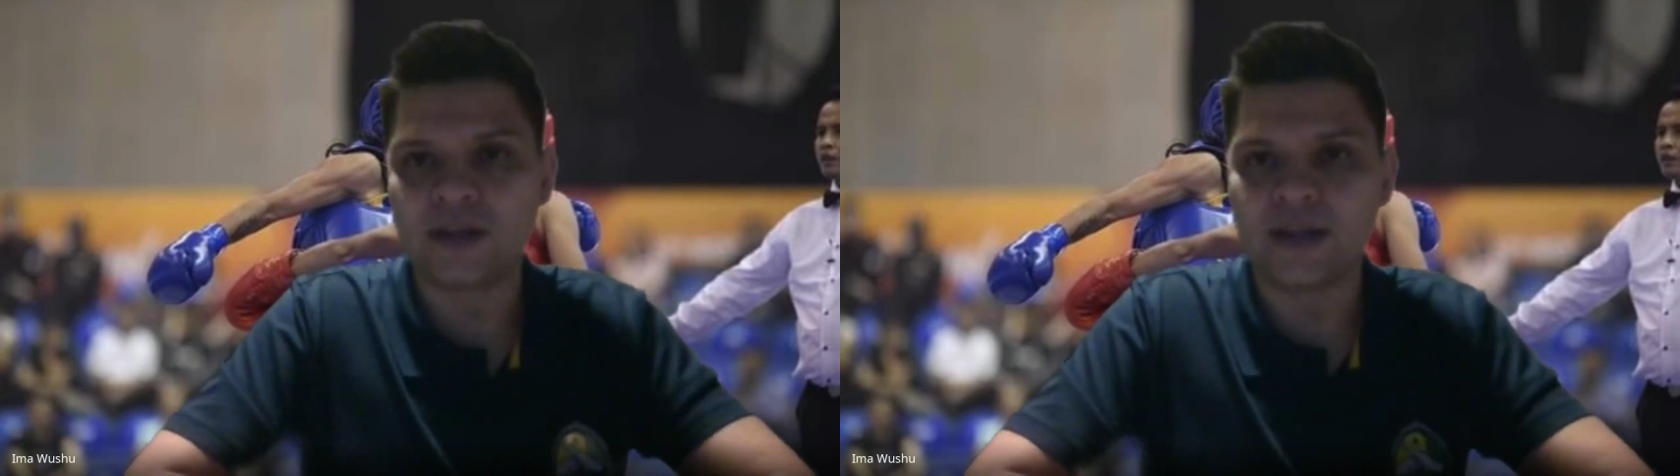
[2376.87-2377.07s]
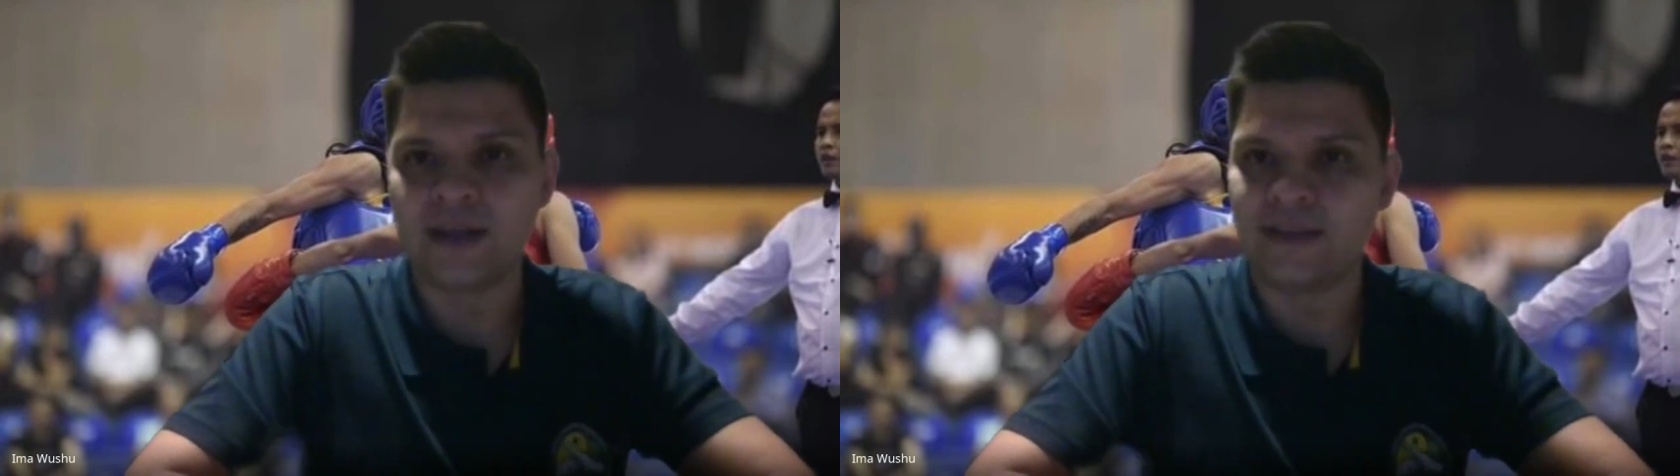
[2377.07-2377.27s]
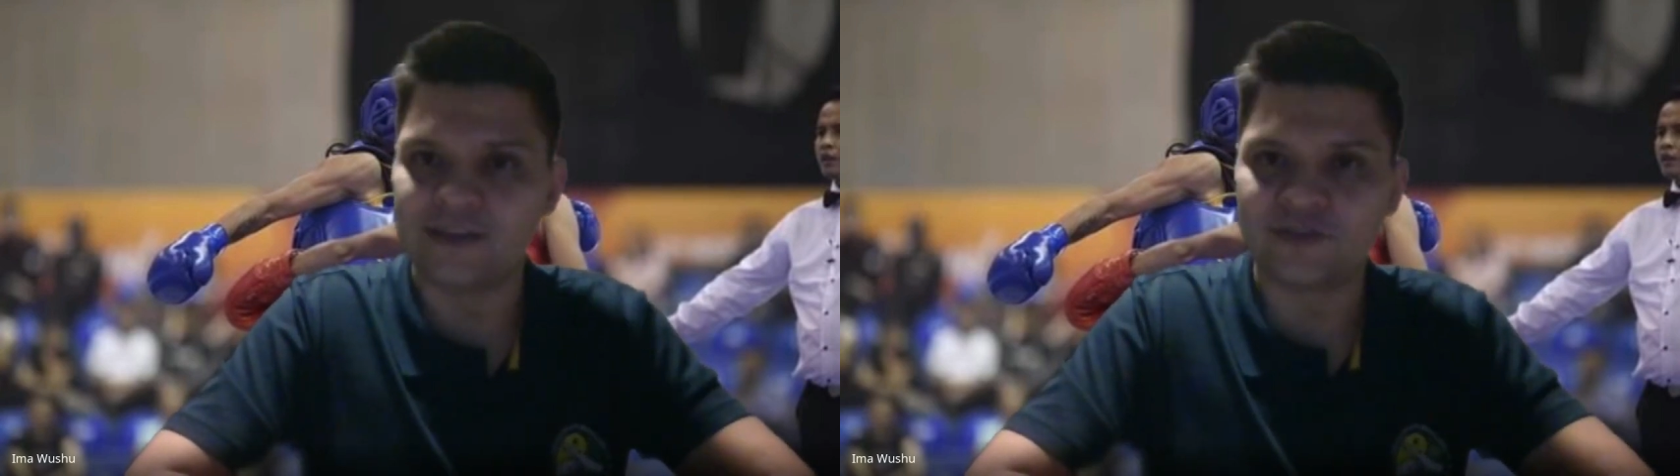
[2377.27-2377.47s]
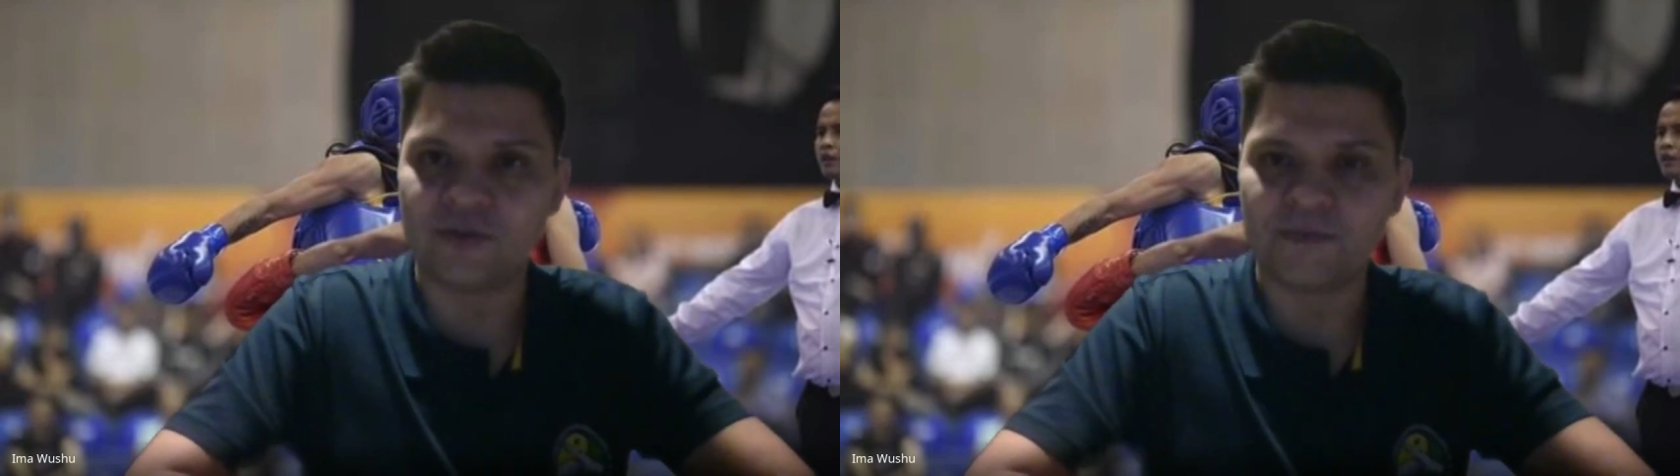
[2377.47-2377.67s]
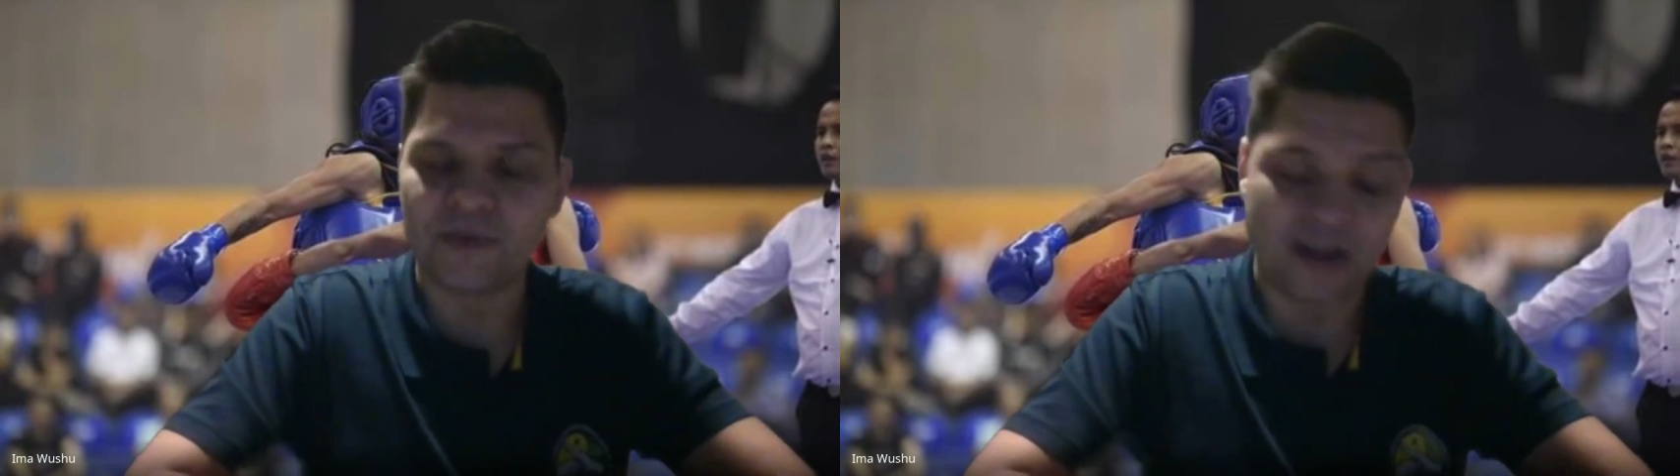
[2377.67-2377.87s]
and that's
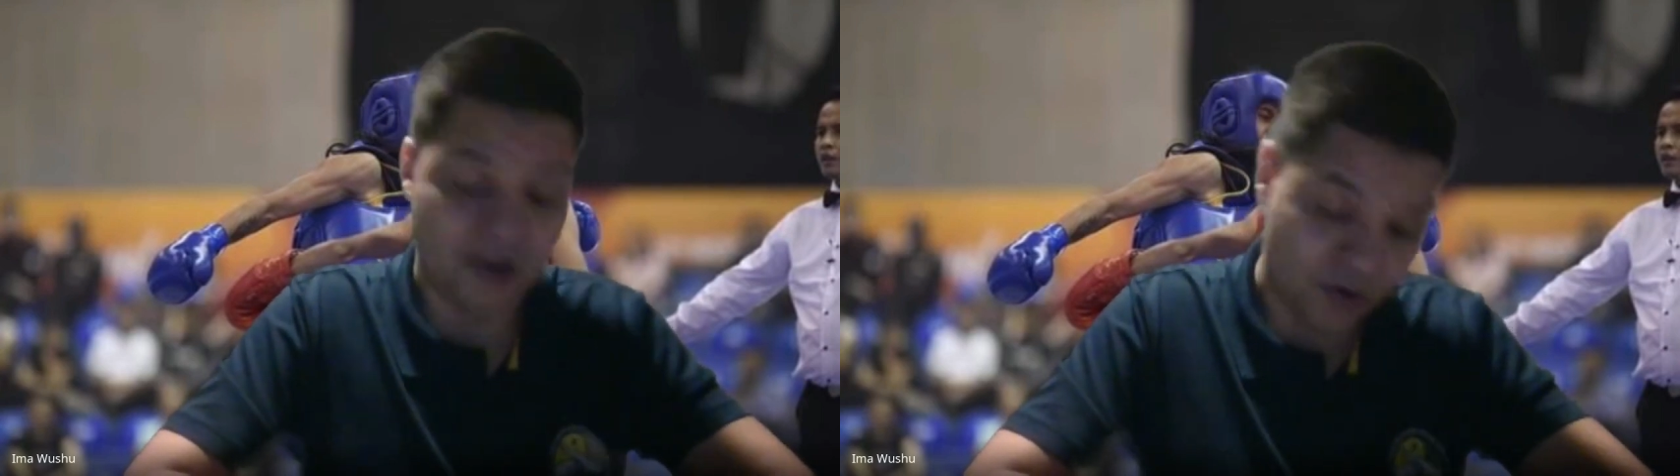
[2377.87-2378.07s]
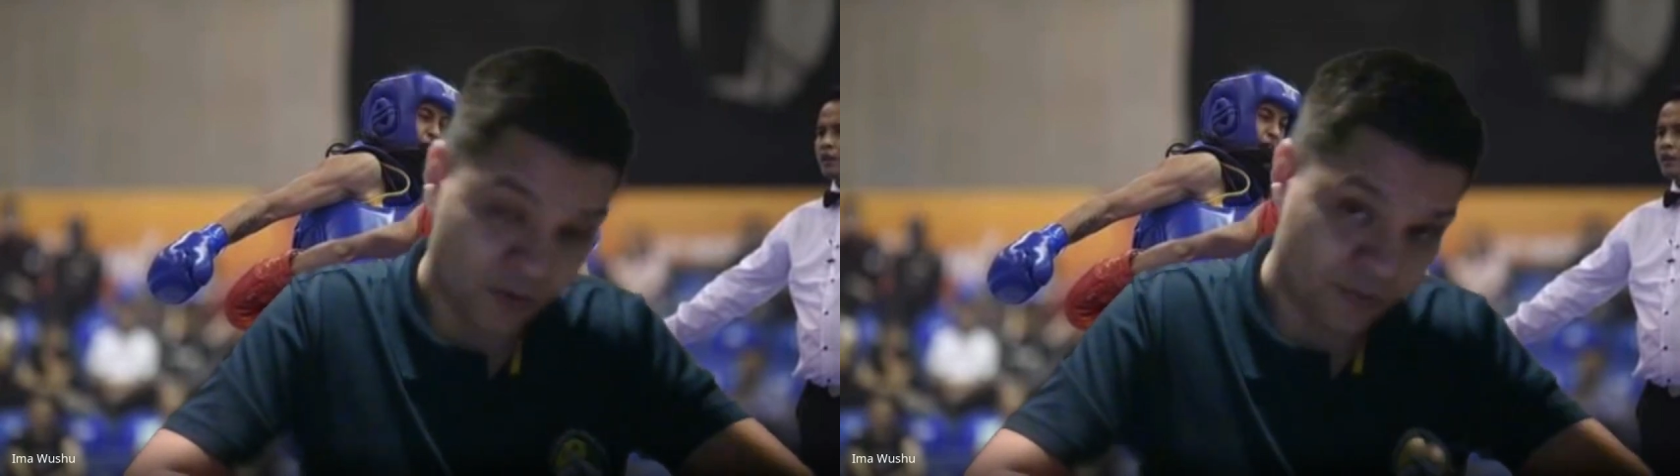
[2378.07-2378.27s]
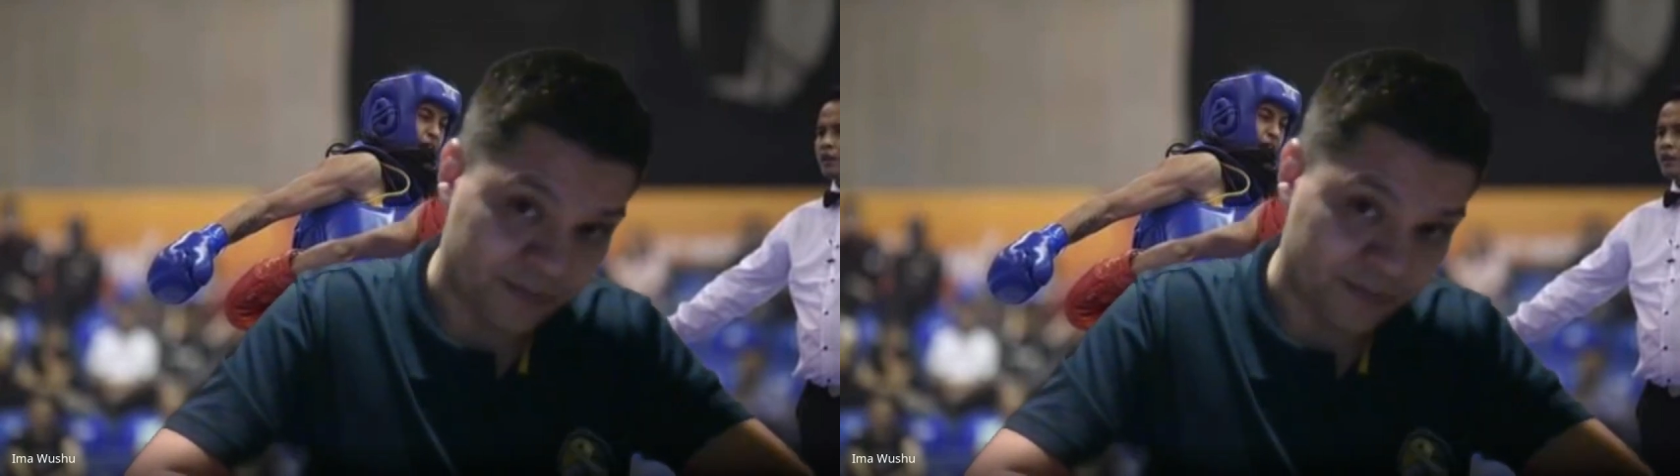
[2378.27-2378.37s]
all. And no,